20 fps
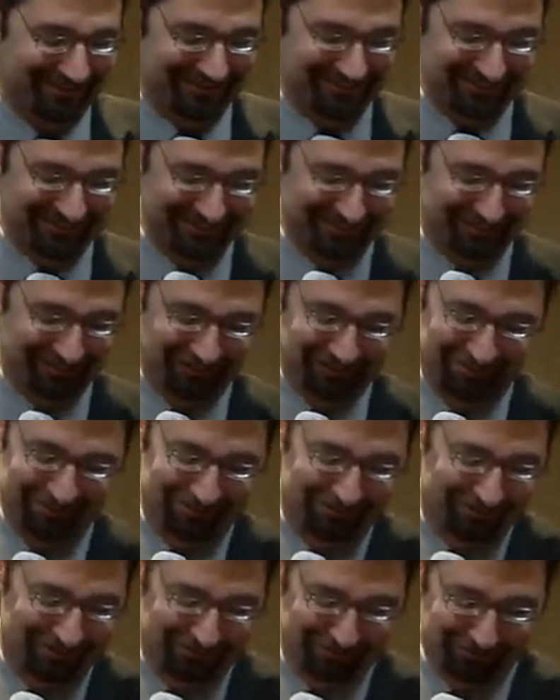going to tell you. I'm
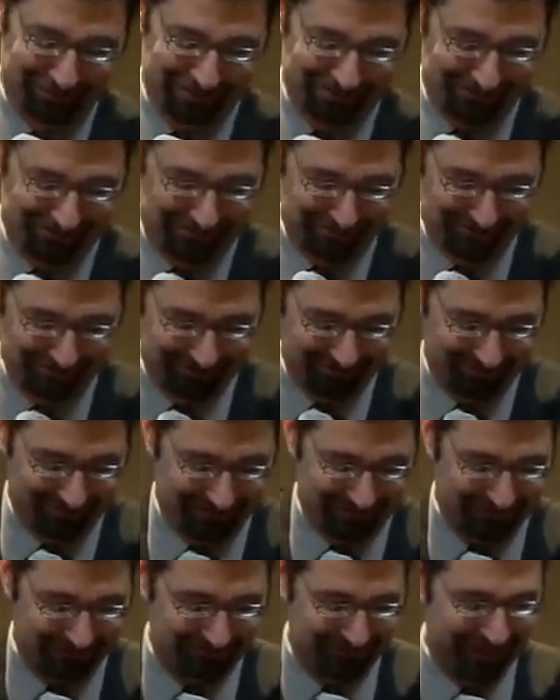just going to raise too much
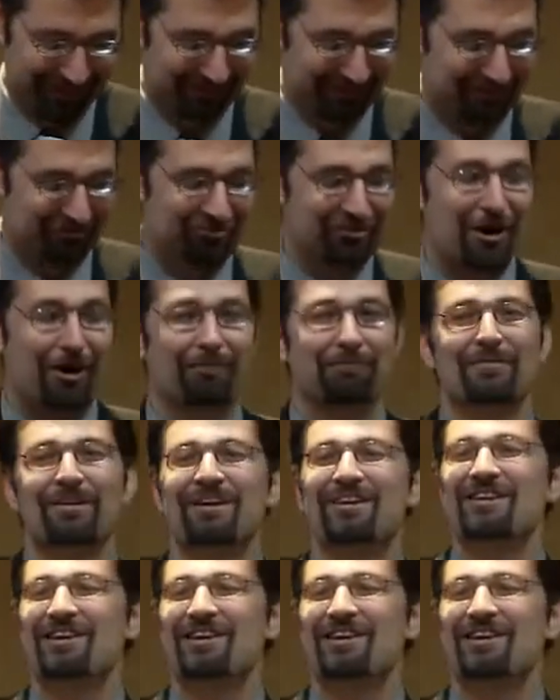hell for that one. So